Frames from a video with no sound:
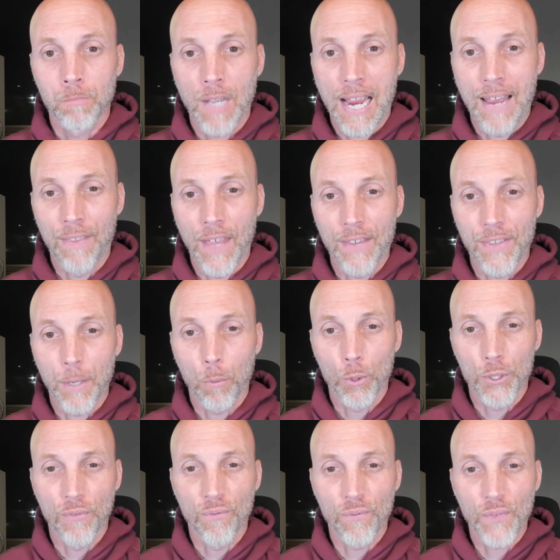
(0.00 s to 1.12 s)
and that they were
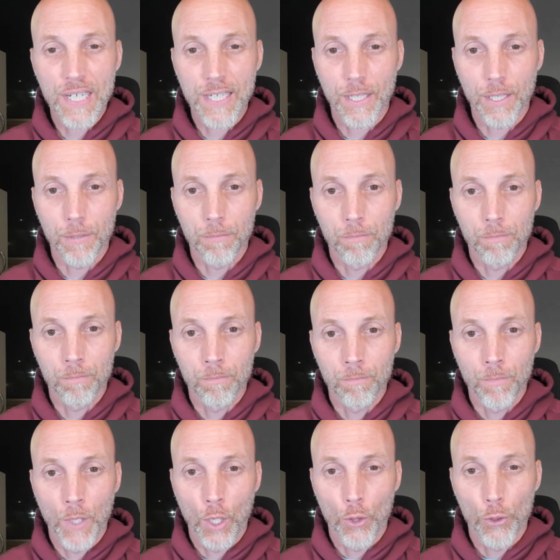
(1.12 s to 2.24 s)
defeated
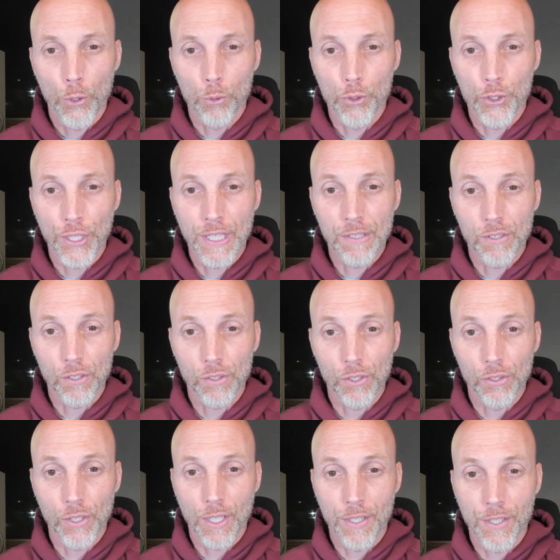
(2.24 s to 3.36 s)
through
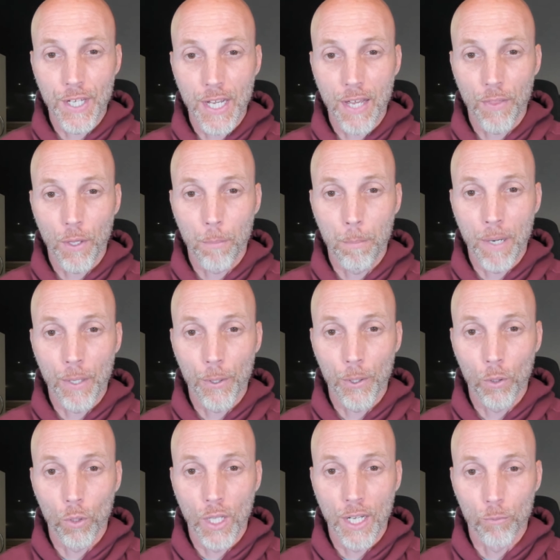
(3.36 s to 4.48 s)
Jesus' death,
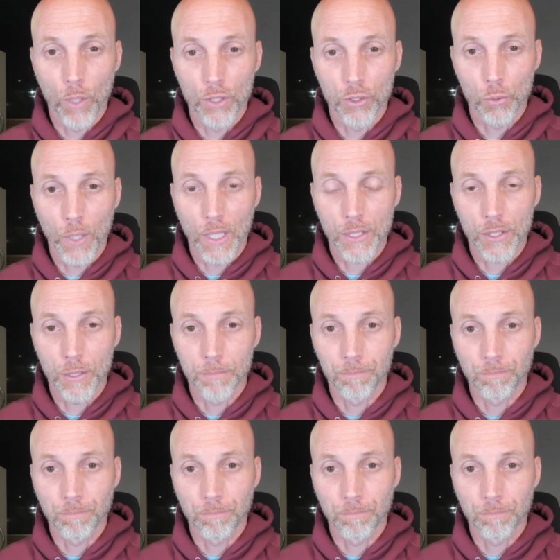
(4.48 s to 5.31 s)
burial, and resurrection.